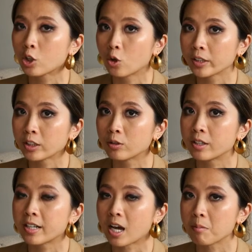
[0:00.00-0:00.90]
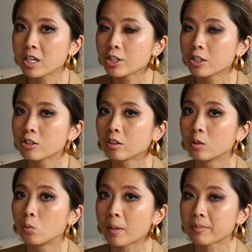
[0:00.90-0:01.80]
According to the dimensions on
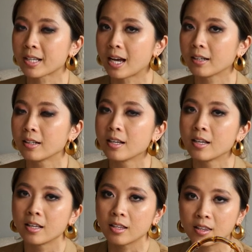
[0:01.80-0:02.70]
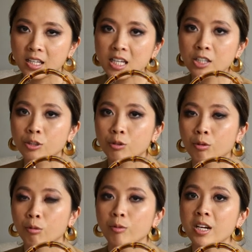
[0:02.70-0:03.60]
the website, these
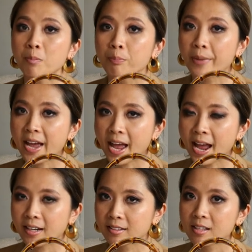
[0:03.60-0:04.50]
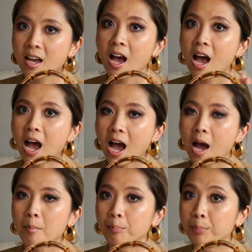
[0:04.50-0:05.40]
three bags
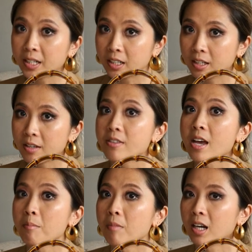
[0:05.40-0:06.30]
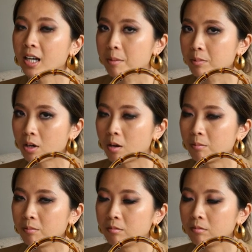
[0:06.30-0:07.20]
are bigger than my laptop.